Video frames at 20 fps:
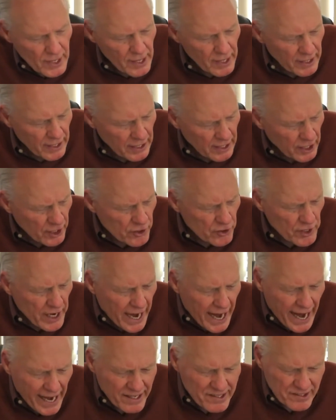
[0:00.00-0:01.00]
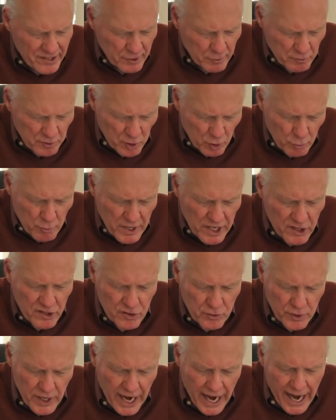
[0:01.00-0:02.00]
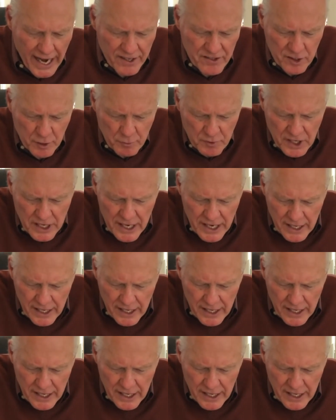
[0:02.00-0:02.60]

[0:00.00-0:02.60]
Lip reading: under axioms or ministry axioms.